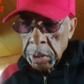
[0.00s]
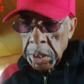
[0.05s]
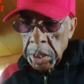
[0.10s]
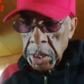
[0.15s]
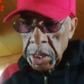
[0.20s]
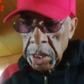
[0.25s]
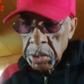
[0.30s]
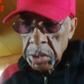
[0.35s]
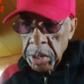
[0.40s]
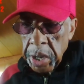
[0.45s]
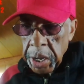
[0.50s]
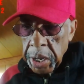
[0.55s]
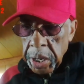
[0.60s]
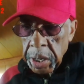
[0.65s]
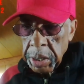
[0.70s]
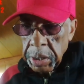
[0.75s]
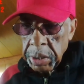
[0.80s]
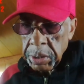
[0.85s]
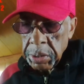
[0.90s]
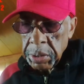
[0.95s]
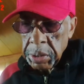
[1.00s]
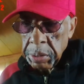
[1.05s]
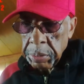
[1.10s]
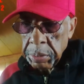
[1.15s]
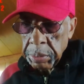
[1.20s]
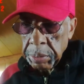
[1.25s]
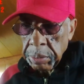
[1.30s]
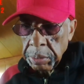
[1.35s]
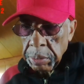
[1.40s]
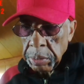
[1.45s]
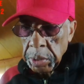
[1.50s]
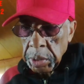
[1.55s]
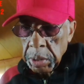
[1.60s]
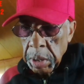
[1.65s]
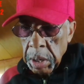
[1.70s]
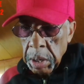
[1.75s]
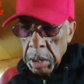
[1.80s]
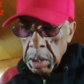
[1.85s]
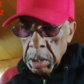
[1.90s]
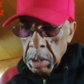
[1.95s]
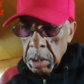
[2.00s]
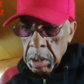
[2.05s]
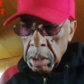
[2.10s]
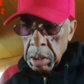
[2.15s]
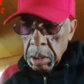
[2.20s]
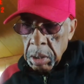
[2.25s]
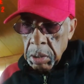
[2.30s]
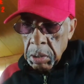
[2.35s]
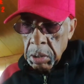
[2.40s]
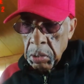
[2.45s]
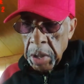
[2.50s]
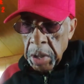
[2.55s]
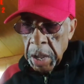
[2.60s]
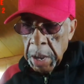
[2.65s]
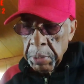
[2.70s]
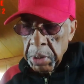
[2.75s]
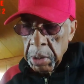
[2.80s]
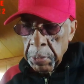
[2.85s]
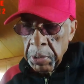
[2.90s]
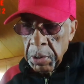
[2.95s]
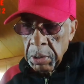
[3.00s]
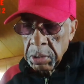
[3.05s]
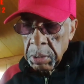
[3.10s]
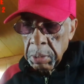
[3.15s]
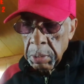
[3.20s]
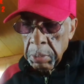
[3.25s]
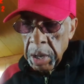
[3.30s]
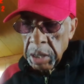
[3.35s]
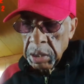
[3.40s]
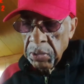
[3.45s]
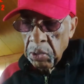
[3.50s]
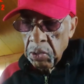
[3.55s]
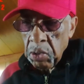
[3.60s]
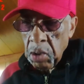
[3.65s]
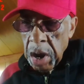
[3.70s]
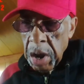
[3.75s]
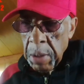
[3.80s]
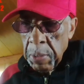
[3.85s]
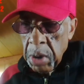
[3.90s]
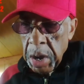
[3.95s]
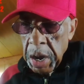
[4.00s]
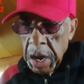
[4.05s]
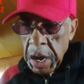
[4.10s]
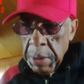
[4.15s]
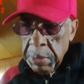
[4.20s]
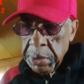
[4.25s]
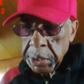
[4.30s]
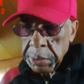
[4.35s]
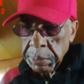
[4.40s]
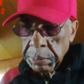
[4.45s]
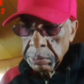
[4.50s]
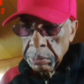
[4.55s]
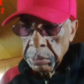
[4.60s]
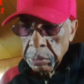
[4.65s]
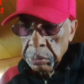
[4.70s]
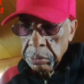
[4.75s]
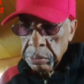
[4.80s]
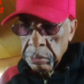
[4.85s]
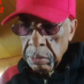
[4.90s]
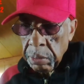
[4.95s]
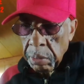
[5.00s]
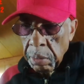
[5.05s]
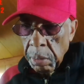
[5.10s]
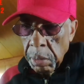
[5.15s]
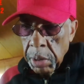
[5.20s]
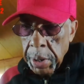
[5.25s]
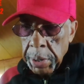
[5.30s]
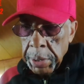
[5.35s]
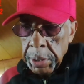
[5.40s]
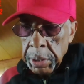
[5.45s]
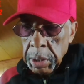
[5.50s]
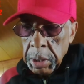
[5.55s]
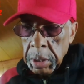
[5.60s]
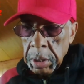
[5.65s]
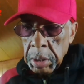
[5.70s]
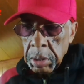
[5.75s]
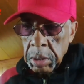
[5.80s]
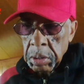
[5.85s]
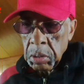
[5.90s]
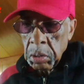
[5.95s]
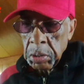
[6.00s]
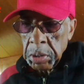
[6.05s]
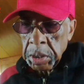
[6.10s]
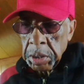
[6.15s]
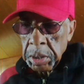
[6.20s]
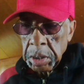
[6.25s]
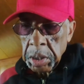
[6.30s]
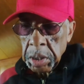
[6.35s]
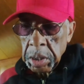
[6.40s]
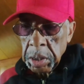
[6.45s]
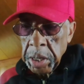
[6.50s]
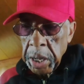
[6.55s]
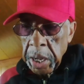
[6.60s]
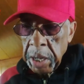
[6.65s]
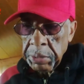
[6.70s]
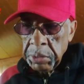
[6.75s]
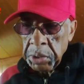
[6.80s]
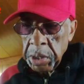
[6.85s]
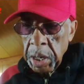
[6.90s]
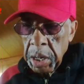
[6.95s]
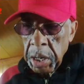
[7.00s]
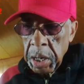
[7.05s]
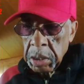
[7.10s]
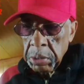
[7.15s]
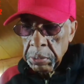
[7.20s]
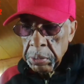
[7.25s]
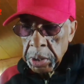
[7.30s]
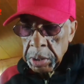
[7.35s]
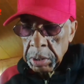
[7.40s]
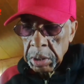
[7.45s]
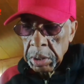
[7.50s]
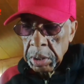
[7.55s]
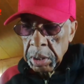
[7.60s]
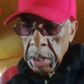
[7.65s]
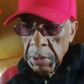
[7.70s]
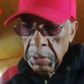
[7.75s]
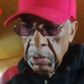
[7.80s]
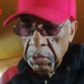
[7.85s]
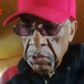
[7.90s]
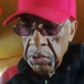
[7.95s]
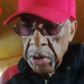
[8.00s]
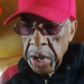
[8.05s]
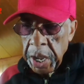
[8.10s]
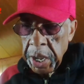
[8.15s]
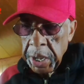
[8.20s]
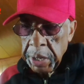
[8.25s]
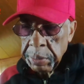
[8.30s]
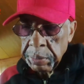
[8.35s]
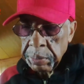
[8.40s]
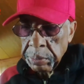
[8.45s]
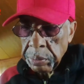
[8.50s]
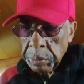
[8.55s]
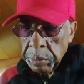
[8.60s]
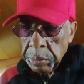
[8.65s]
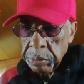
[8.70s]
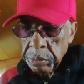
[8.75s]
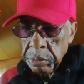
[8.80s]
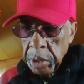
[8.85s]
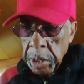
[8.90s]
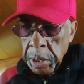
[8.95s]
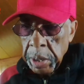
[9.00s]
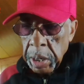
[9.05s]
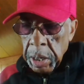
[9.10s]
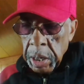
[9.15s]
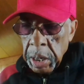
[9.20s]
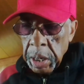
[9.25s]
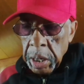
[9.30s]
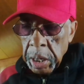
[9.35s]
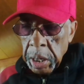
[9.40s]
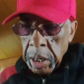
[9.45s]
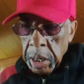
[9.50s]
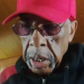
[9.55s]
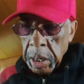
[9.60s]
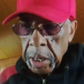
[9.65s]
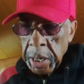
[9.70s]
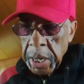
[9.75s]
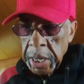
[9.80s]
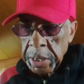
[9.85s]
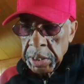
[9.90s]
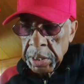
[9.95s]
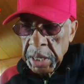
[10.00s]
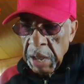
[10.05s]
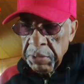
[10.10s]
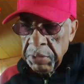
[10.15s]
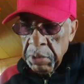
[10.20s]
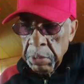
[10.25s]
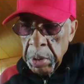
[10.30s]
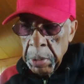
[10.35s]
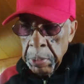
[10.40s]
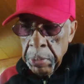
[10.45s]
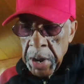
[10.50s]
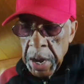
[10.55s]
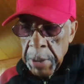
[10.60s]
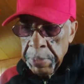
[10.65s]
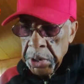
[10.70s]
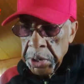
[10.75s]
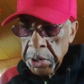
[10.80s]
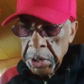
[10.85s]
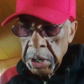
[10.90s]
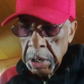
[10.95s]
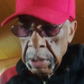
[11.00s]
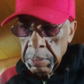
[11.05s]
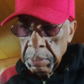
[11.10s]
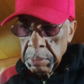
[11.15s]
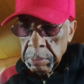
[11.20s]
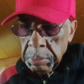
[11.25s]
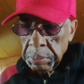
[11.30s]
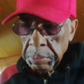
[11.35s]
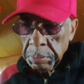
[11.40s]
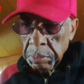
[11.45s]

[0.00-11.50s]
in these days. Came in the person of Master Fard Muhammad. So this is the day of judgment, the seventh day. And that seven been popping up